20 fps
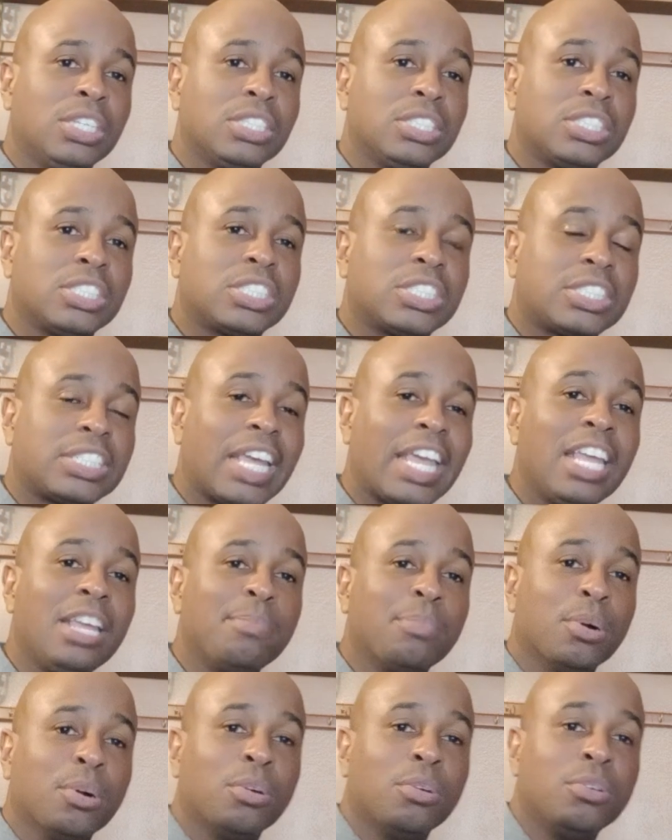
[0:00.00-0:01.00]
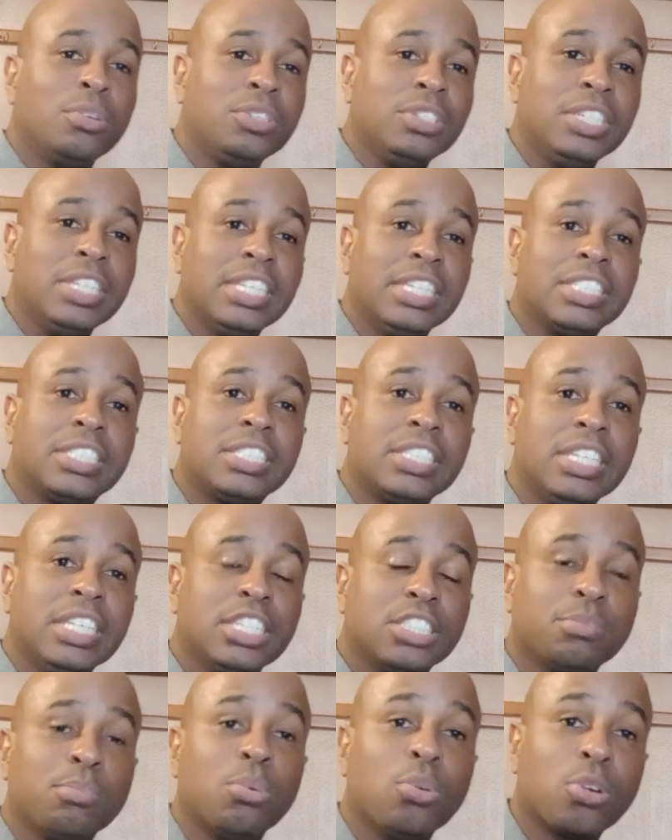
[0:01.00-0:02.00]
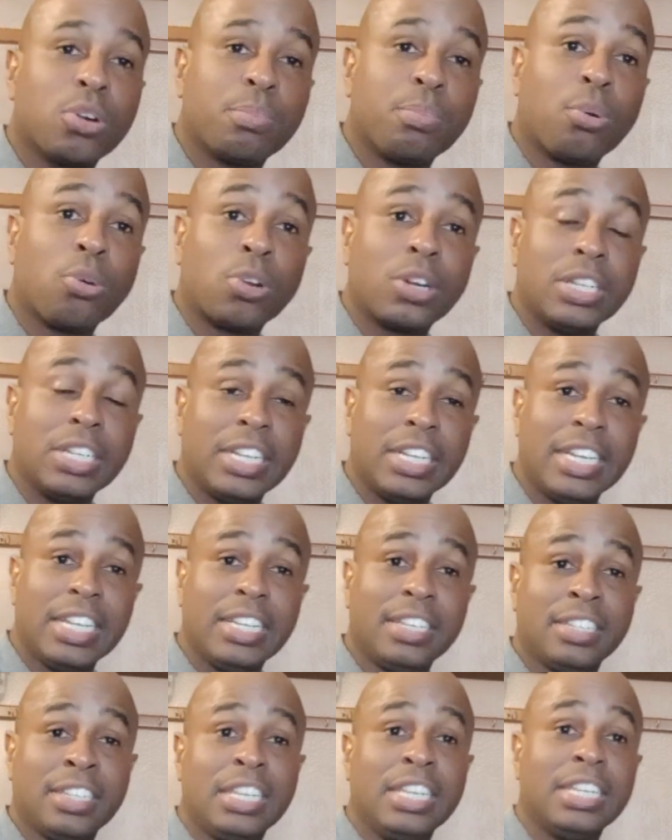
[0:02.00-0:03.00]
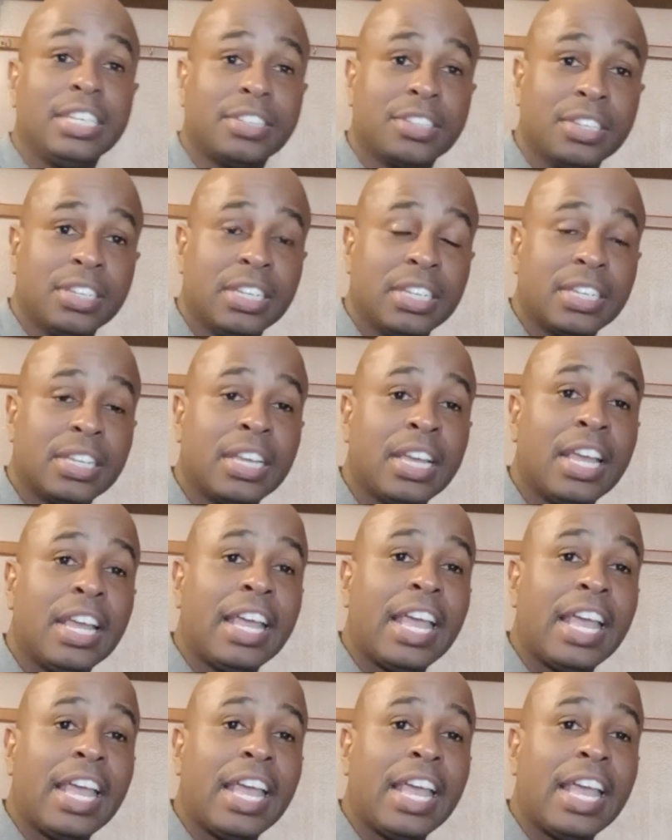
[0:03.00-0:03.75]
stableness is more important than anything.